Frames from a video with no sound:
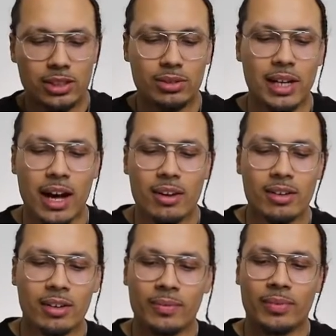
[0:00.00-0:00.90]
the shoe
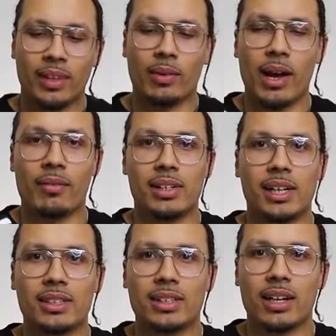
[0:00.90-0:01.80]
down, and we have a
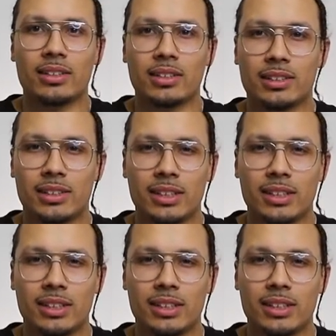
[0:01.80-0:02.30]
dead stock looking